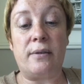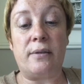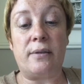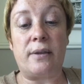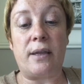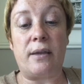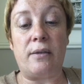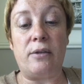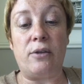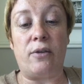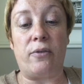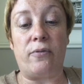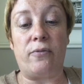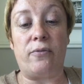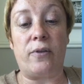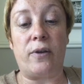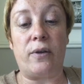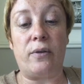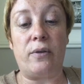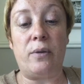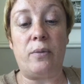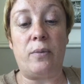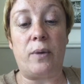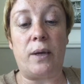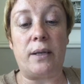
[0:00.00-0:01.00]
You're
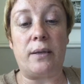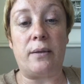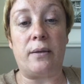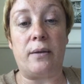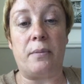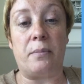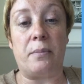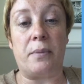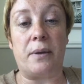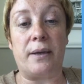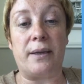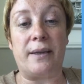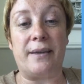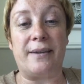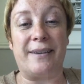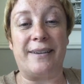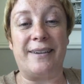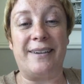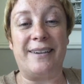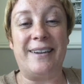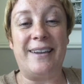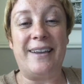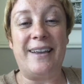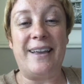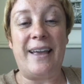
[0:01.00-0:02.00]
very welcome, Michael.
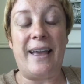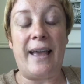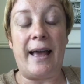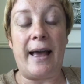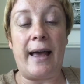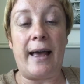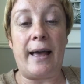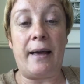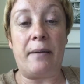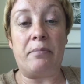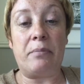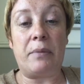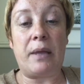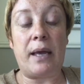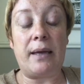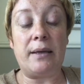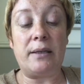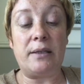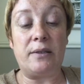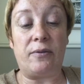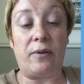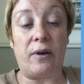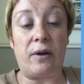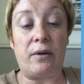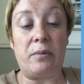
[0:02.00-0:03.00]
Thanks
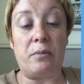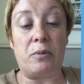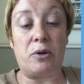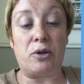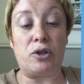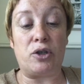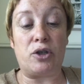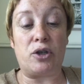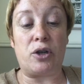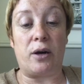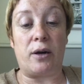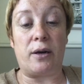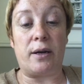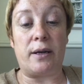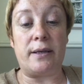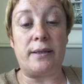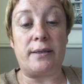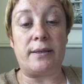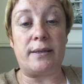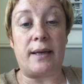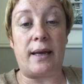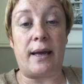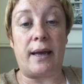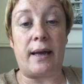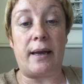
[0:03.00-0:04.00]
very much,
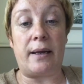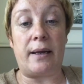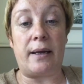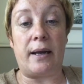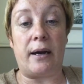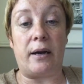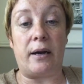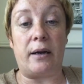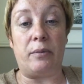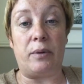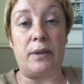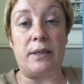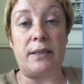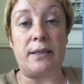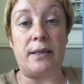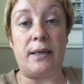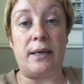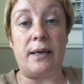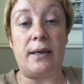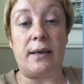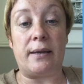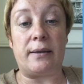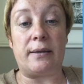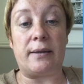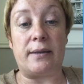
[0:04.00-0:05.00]
guys, and I will see
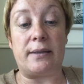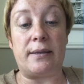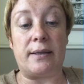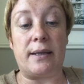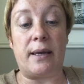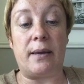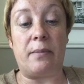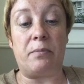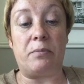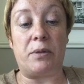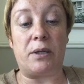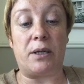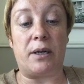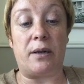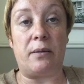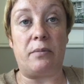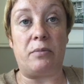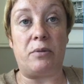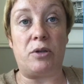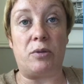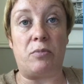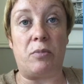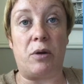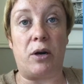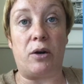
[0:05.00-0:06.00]
you at the same time
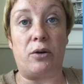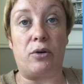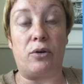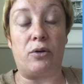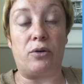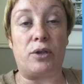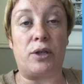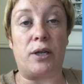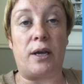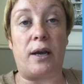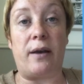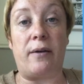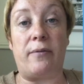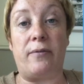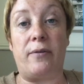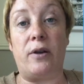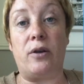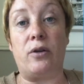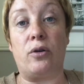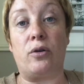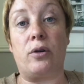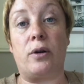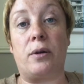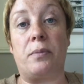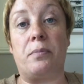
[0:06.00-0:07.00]
tomorrow to have a
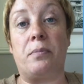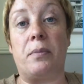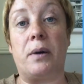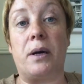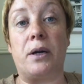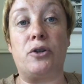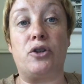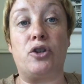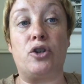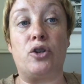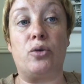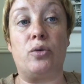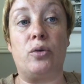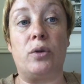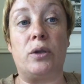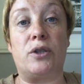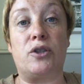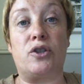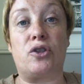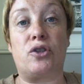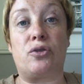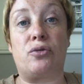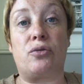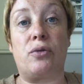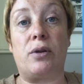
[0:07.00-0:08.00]
look at modules
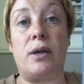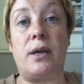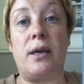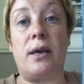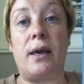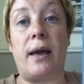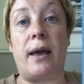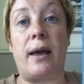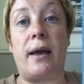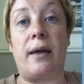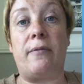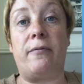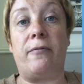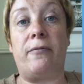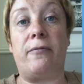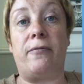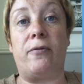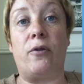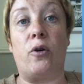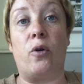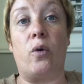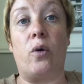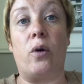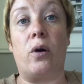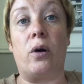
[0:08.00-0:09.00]
3 and
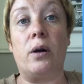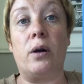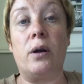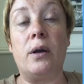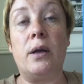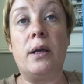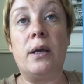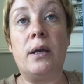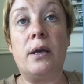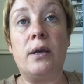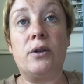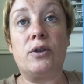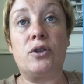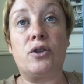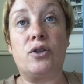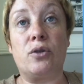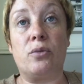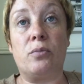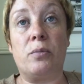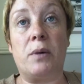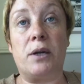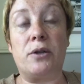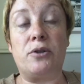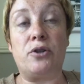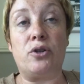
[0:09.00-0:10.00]
4. So
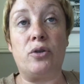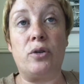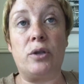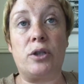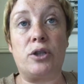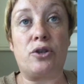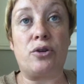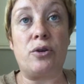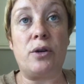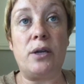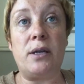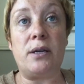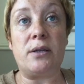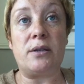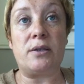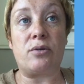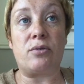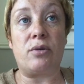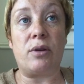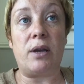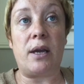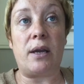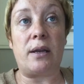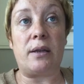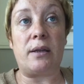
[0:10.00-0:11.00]
module 3 is
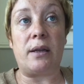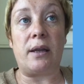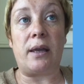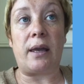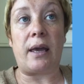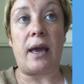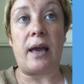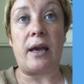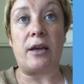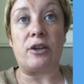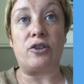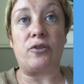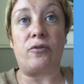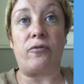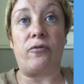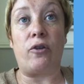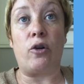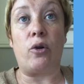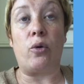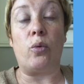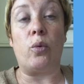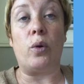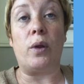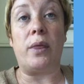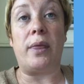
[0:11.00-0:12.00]
creating cash flow
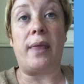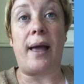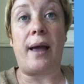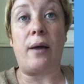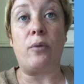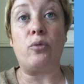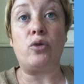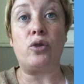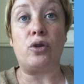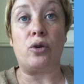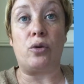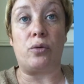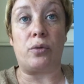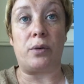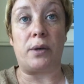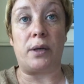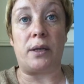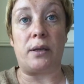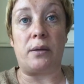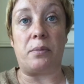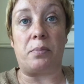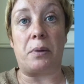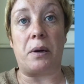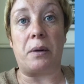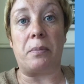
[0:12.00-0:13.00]
without owning
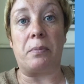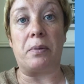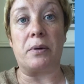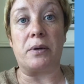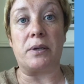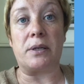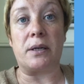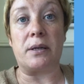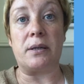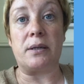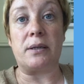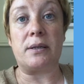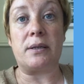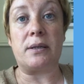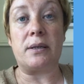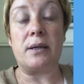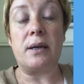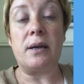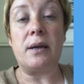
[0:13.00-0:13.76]
the properties,